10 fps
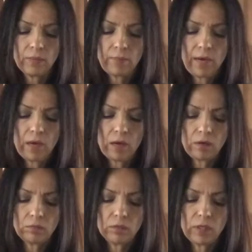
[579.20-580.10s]

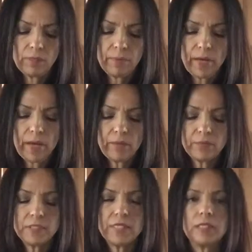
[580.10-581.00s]
I
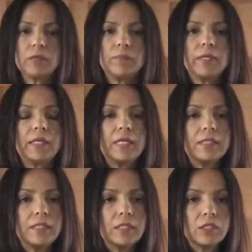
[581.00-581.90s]
would say a little bit less
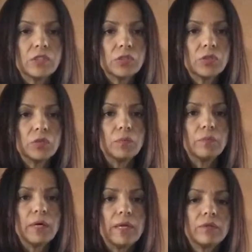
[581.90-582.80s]
than a scoop.
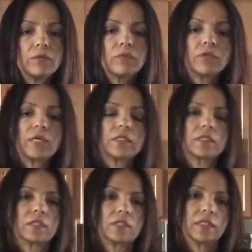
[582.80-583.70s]
I don't know if you guys
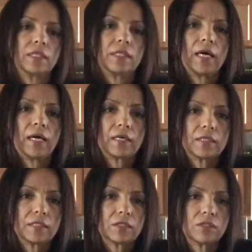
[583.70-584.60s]
could see that
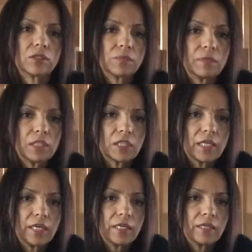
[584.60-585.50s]
because there's too much
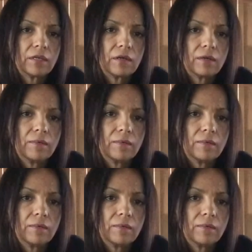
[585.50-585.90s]
light in there.